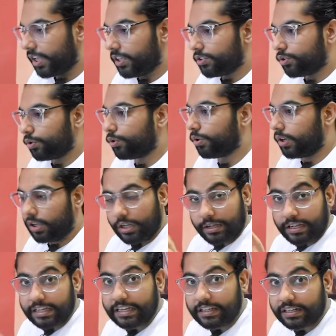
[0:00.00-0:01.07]
So
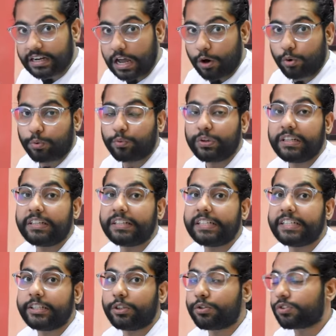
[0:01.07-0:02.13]
here now we'll
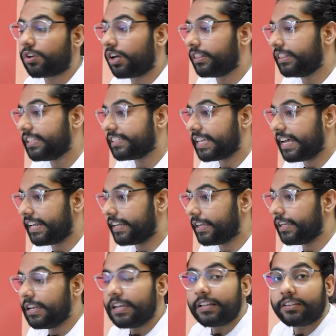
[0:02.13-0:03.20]
need to sort this
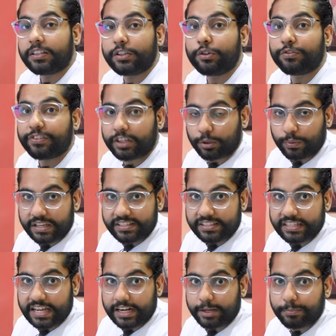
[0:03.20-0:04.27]
array, the new
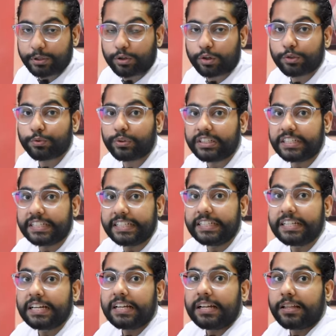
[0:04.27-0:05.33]
frequency array, because we
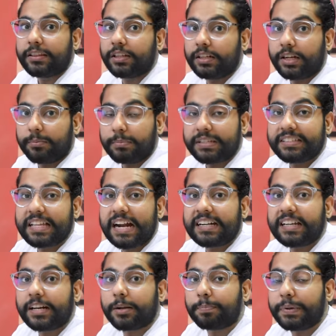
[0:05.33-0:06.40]
need the numbers that
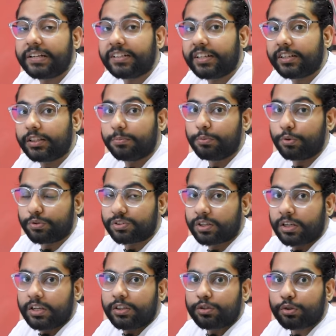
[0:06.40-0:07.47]
are repeated the most.
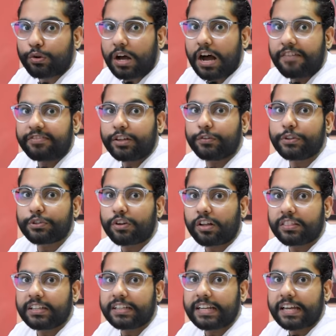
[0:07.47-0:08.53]
So after we sort
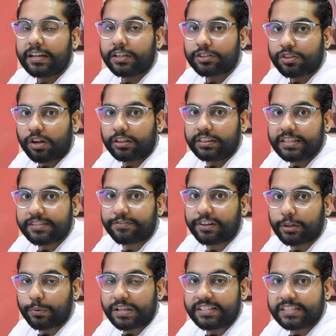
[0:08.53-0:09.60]
this
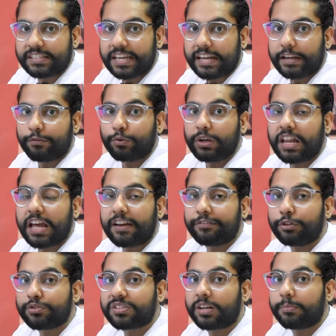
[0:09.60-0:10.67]
frequency array, we'll have
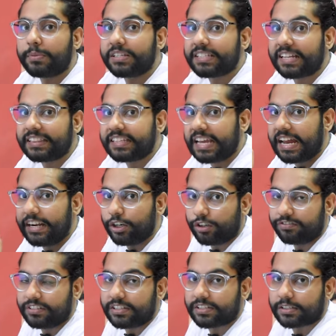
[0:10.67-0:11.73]
those numbers at the end
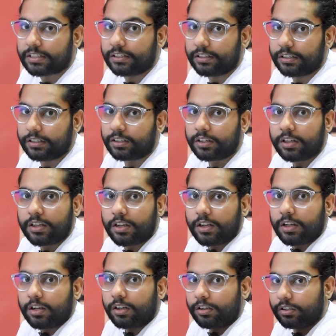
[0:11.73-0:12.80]
of this
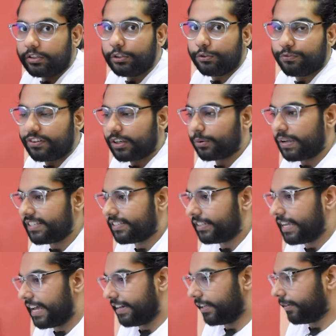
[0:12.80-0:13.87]
new
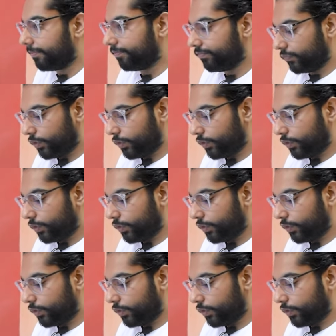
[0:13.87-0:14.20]
frequency array.